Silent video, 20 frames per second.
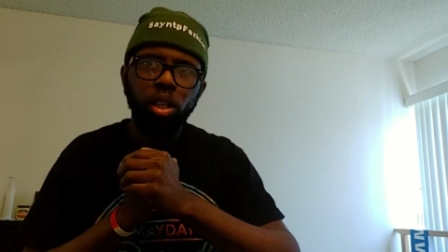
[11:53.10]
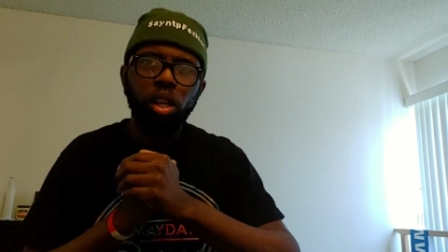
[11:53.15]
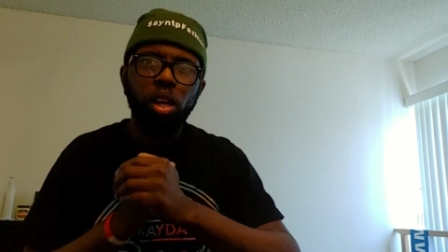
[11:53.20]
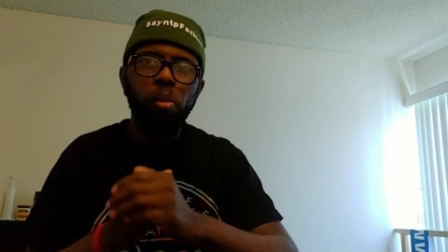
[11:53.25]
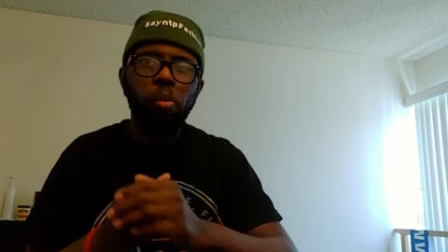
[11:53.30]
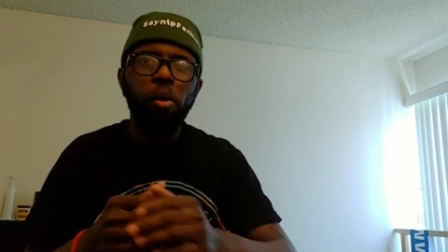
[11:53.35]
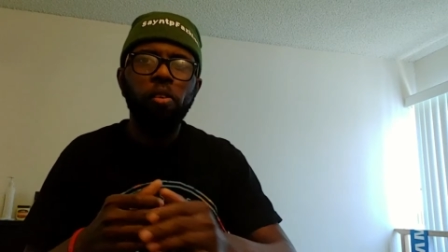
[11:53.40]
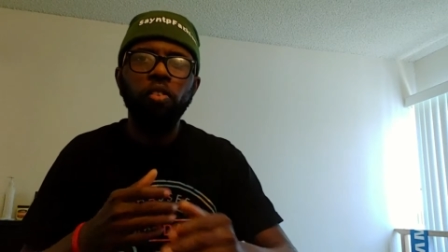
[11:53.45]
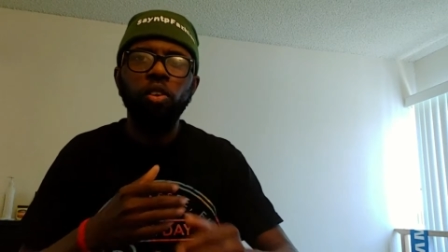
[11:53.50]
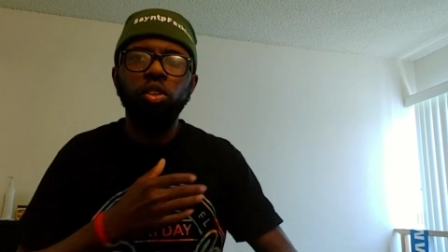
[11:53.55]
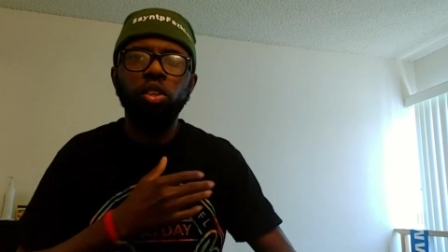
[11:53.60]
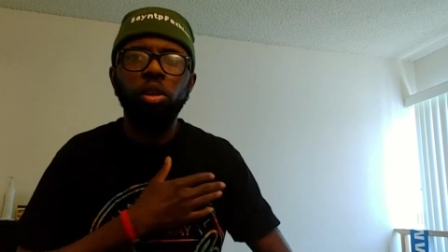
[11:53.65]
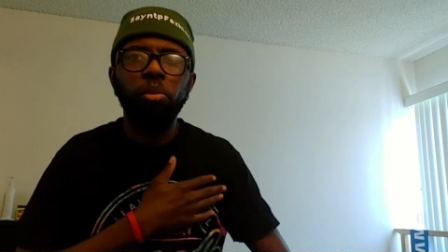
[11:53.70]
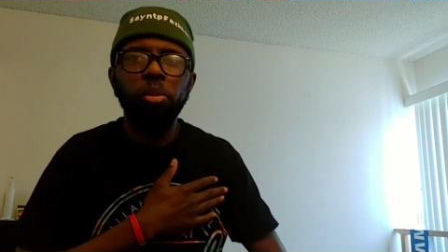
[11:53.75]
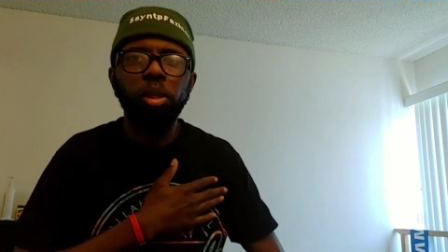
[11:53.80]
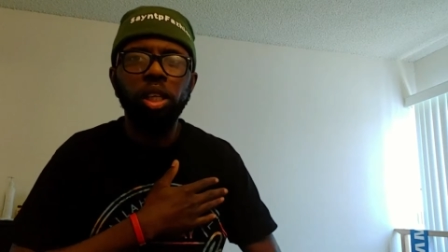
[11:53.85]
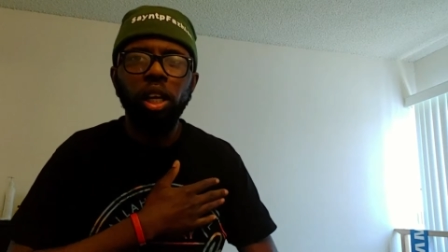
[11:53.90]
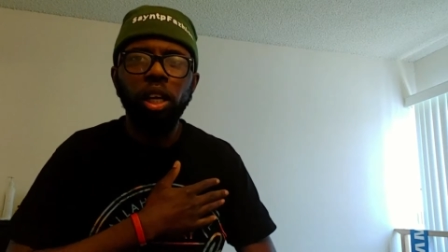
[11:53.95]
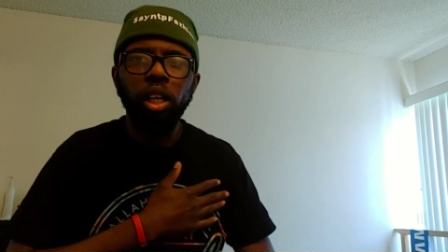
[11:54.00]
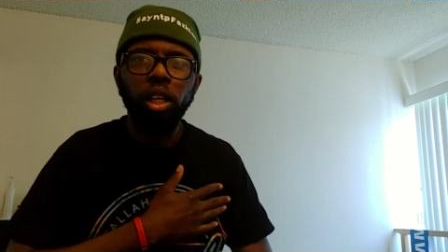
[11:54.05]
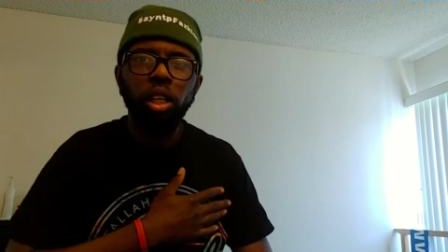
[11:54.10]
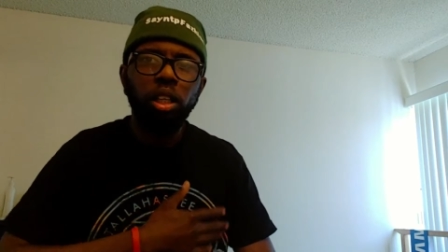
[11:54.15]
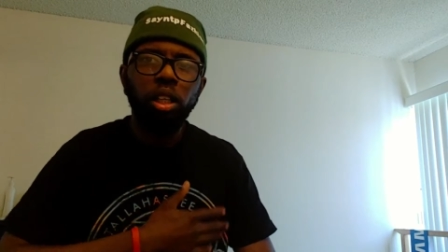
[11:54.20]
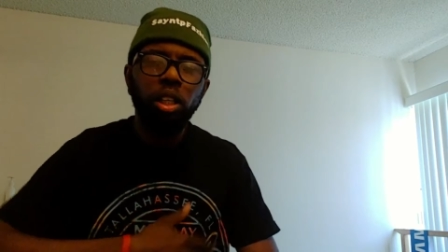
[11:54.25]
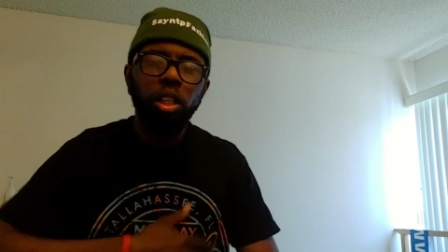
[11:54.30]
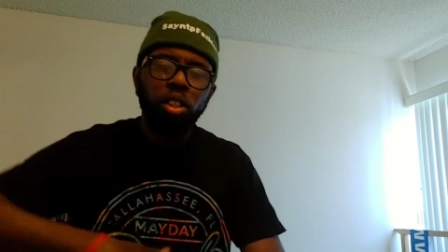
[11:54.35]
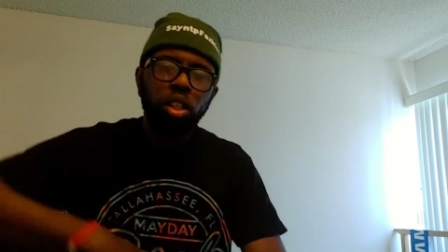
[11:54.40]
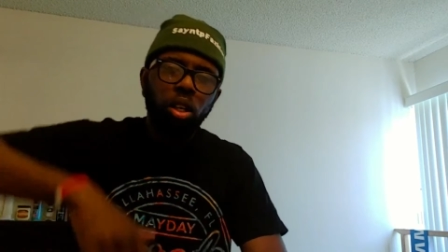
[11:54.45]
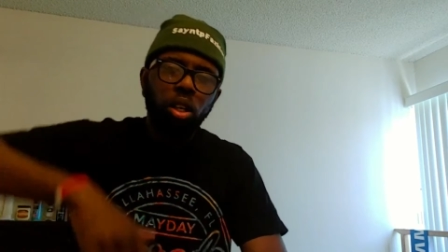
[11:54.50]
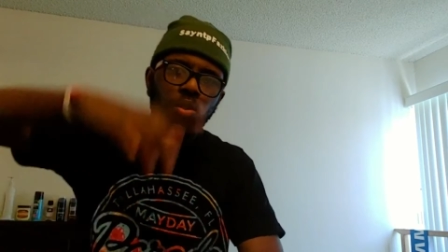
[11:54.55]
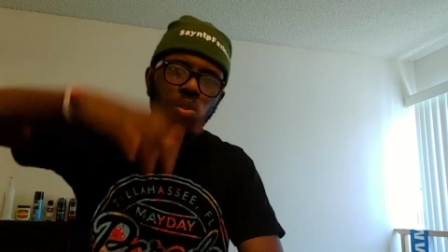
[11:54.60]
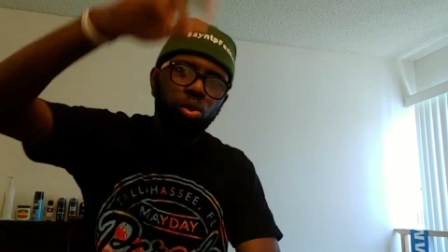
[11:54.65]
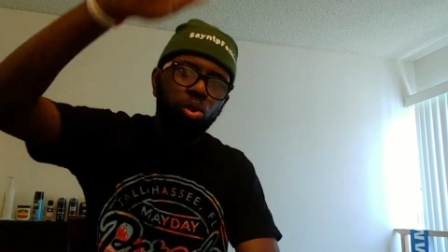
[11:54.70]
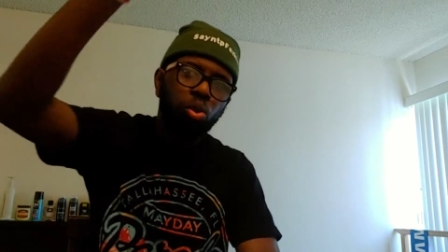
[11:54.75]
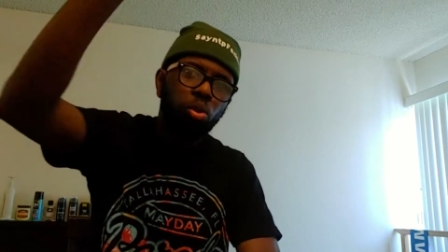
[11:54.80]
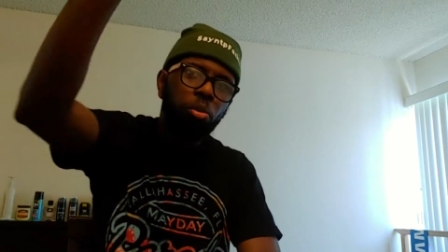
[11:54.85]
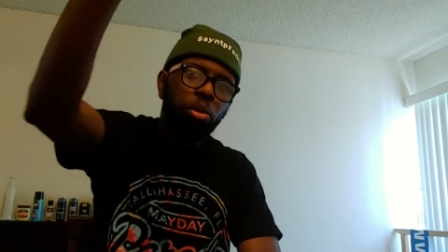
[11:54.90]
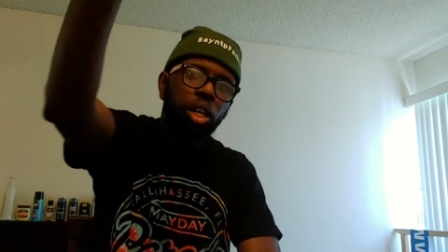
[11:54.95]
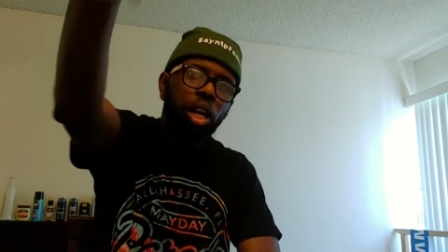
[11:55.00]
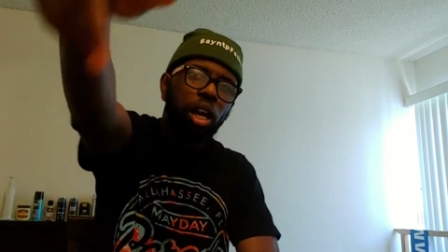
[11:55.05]
More videos coming daily. Shout out to
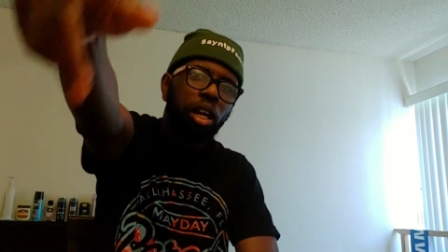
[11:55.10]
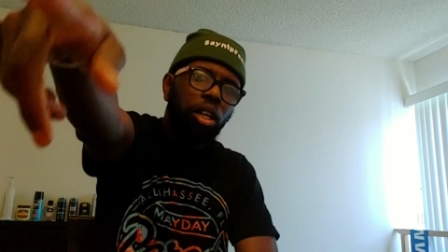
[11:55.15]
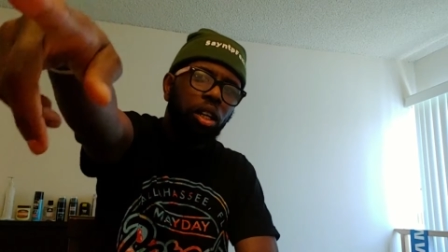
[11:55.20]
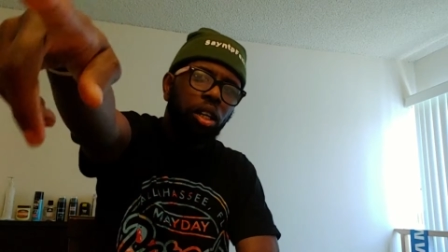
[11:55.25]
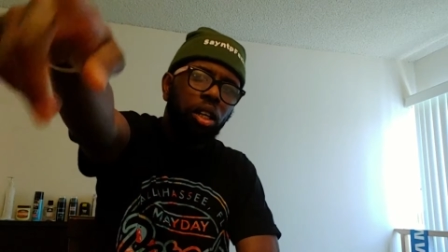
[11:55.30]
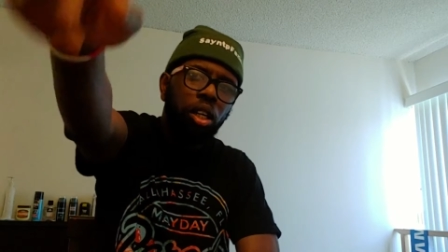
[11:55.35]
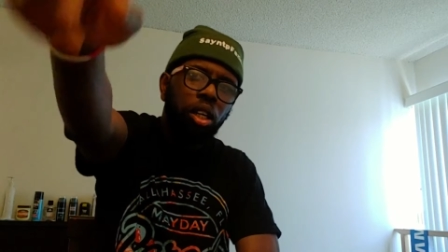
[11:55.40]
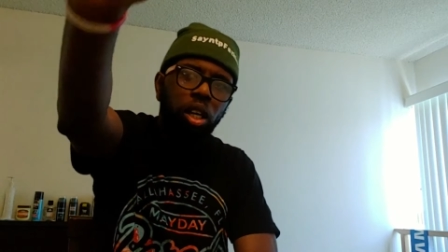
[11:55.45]
Shubinati.